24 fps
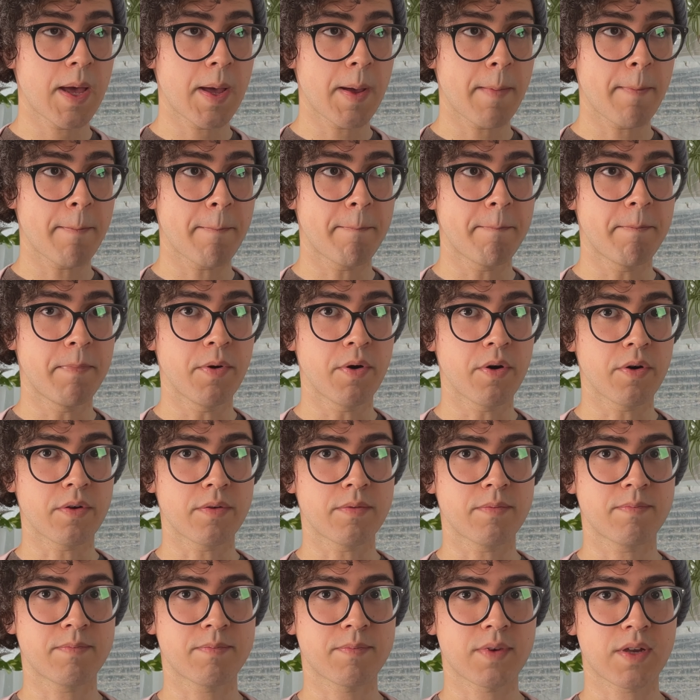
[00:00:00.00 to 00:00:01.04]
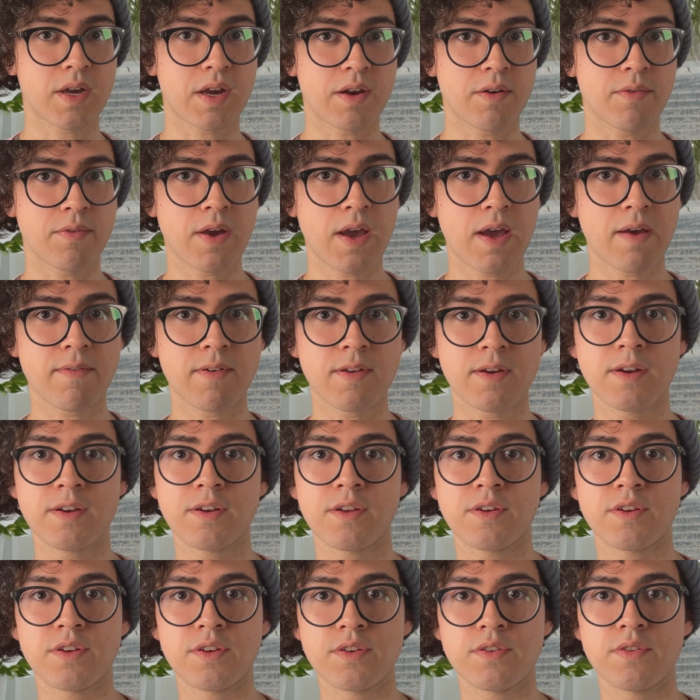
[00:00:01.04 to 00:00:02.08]
but kind of have it in
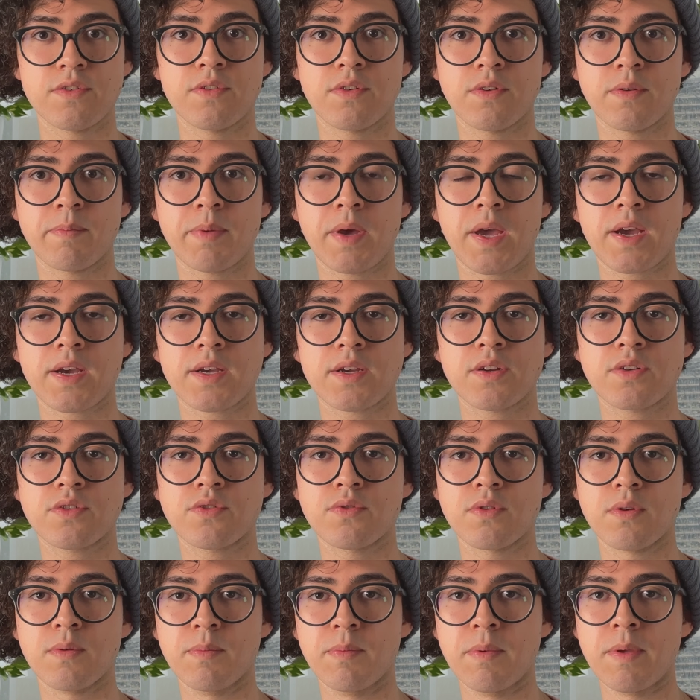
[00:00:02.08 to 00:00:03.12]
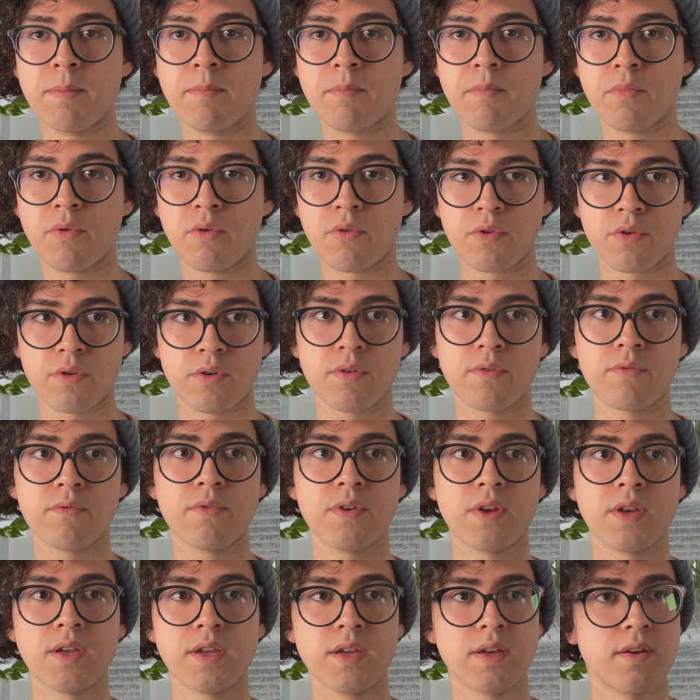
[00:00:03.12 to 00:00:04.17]
a digital package would be more
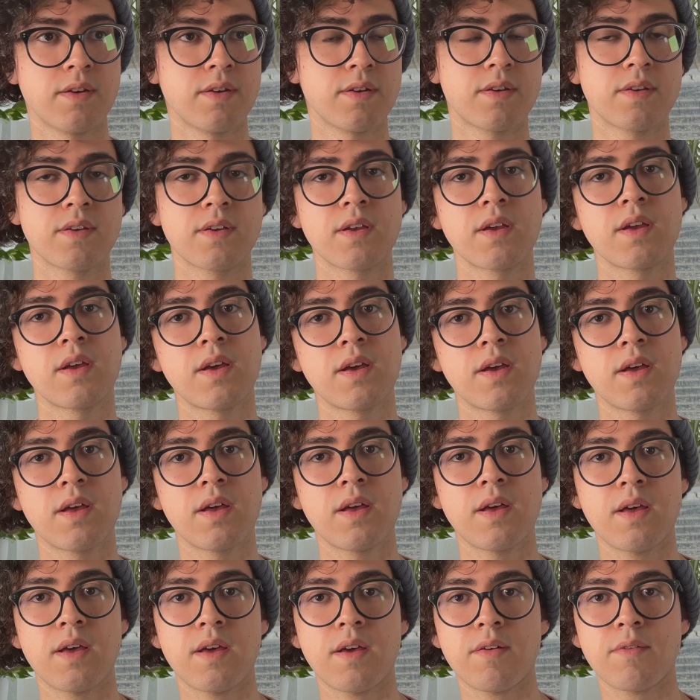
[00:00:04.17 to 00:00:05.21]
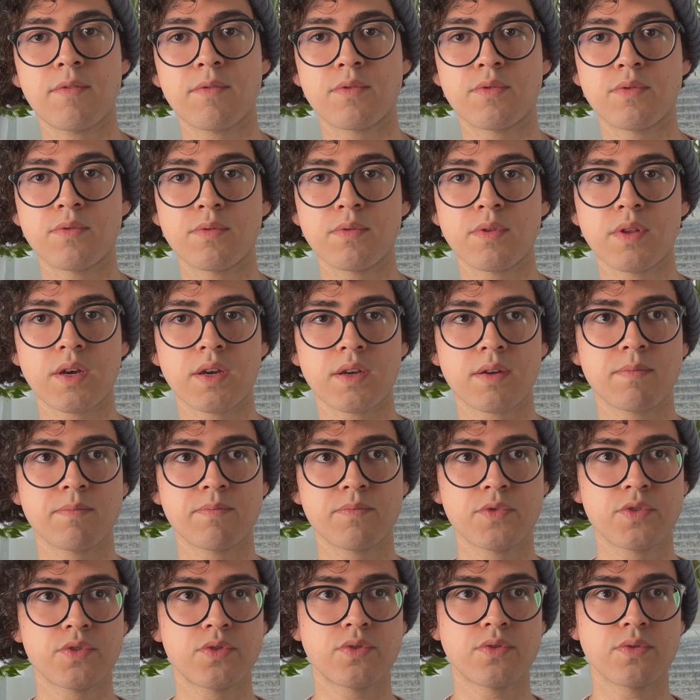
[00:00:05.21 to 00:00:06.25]
convenient to like
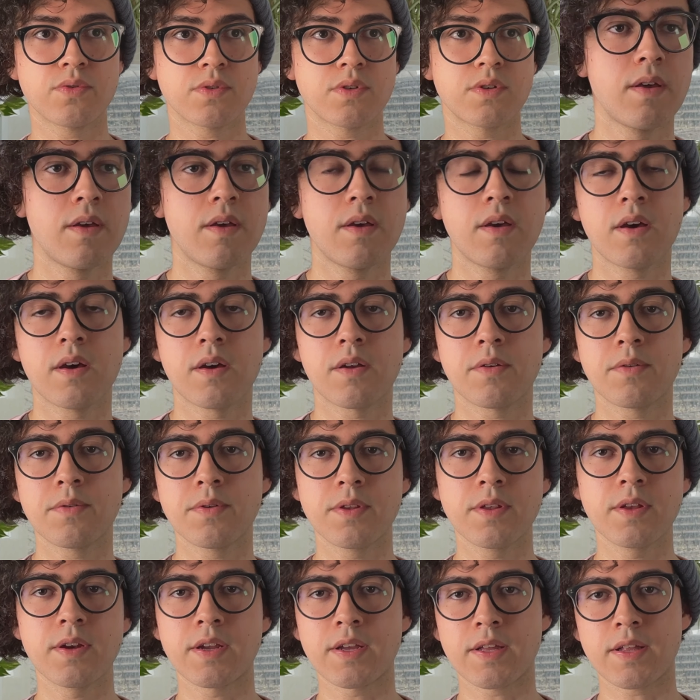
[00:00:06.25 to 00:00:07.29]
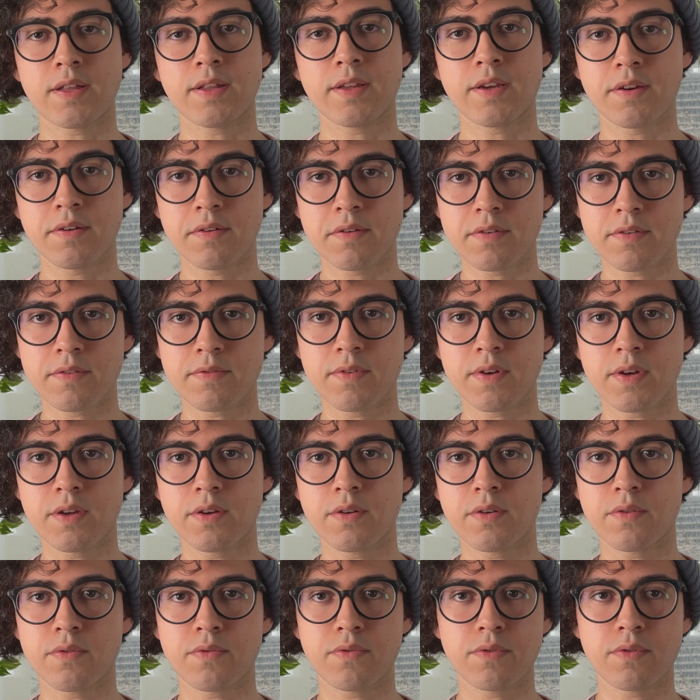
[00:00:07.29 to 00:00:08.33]
shoot. I know you didn't click on this
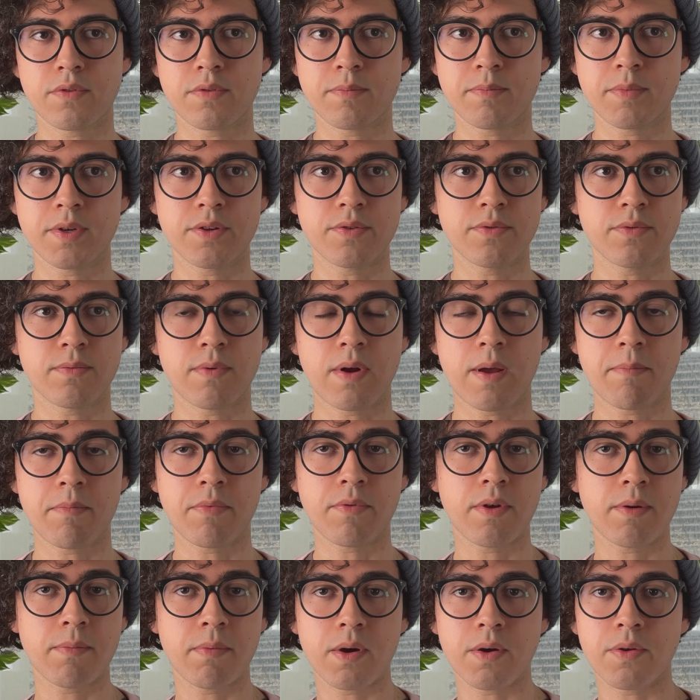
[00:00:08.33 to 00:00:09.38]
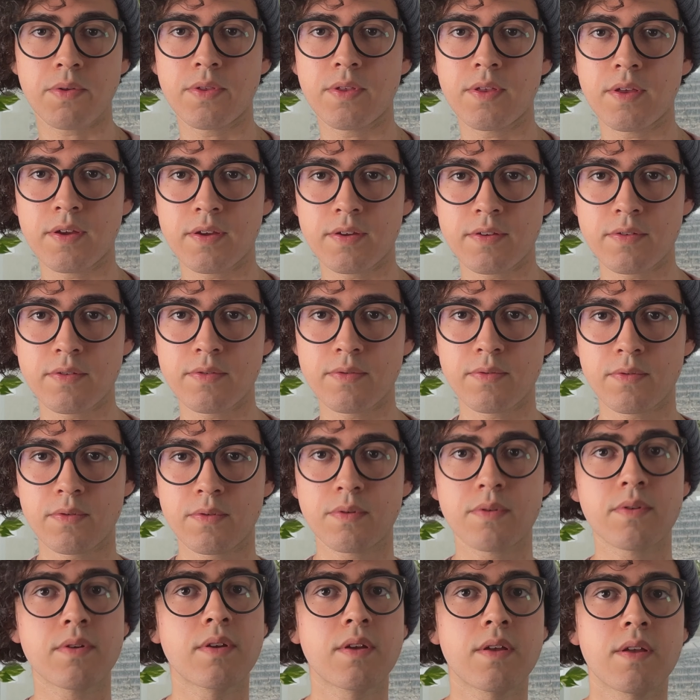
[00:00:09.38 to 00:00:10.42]
video for me to ramble about things
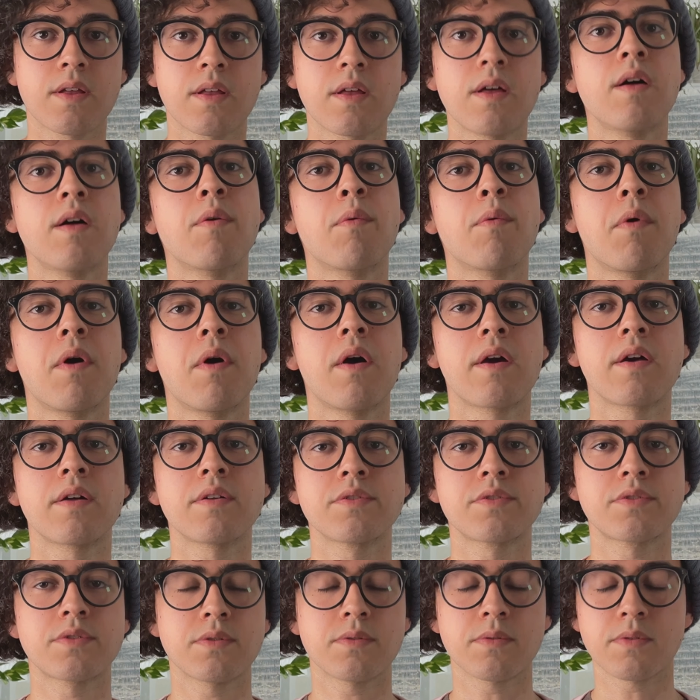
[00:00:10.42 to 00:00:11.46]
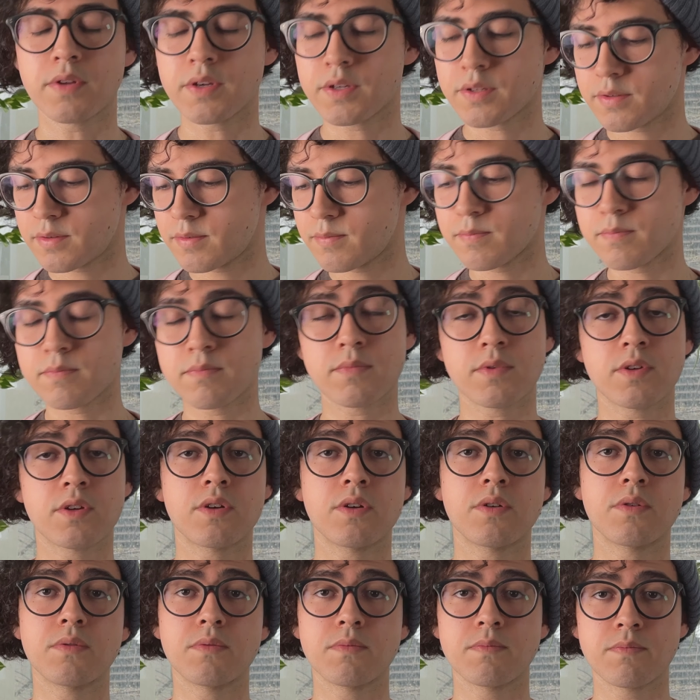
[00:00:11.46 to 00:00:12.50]
for a while, so let's
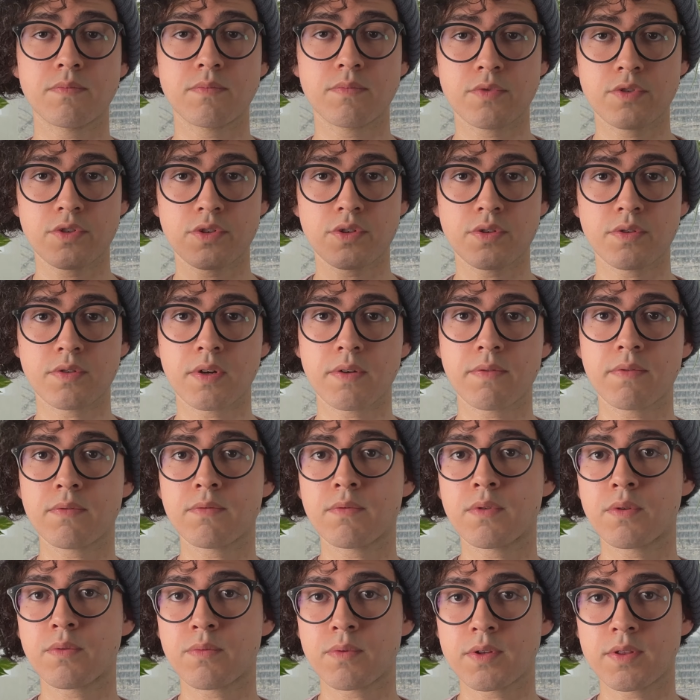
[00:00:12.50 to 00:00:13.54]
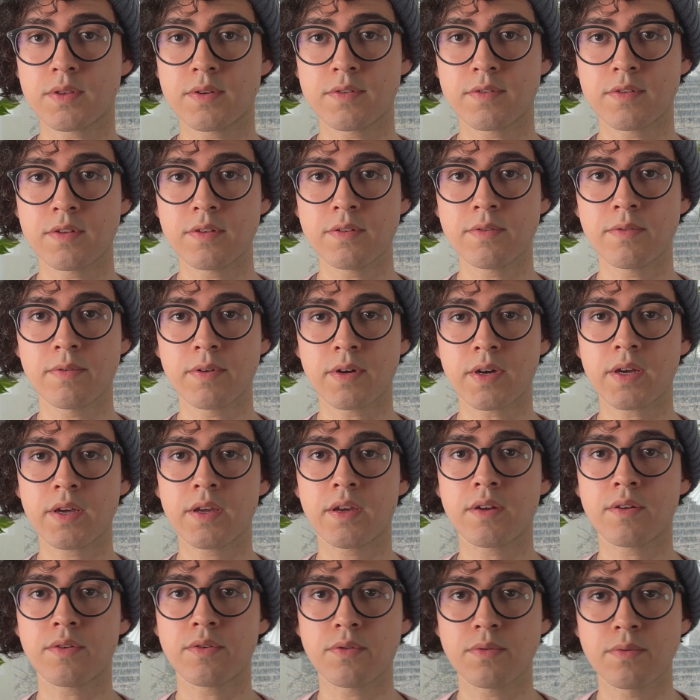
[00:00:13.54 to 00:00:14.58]
go show everyone what this little guy
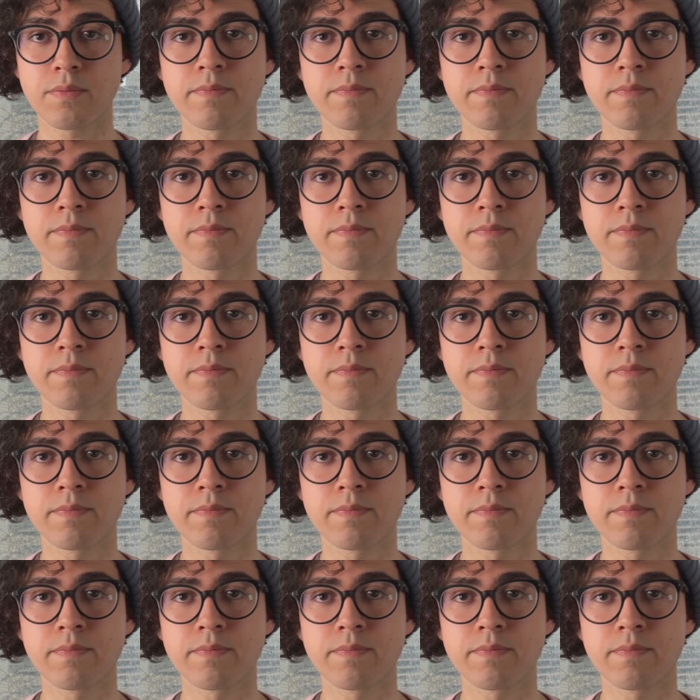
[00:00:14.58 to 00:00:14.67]
can do.